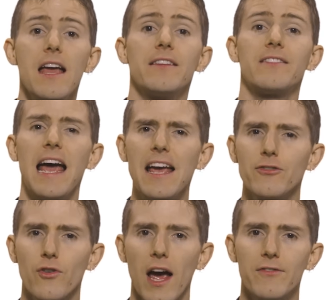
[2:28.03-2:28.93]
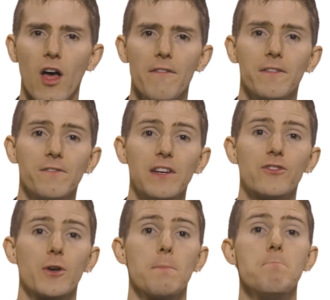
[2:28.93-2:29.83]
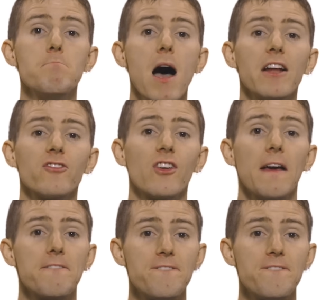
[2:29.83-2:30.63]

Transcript: SAS drives often feature much